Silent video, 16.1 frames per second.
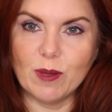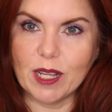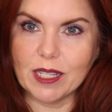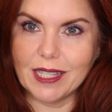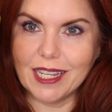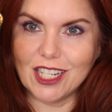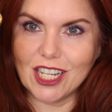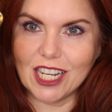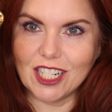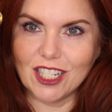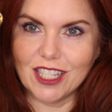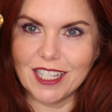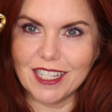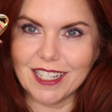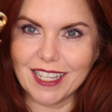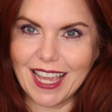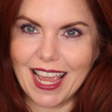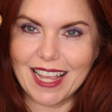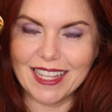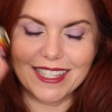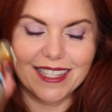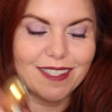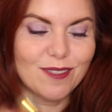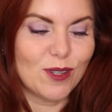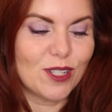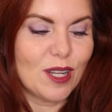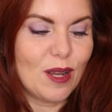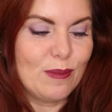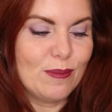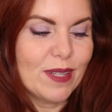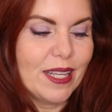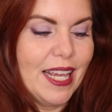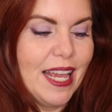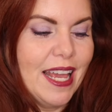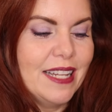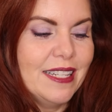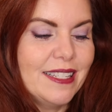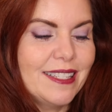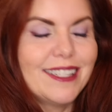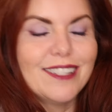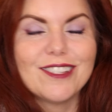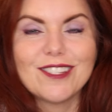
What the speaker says: because they changed the cases, which I'm again still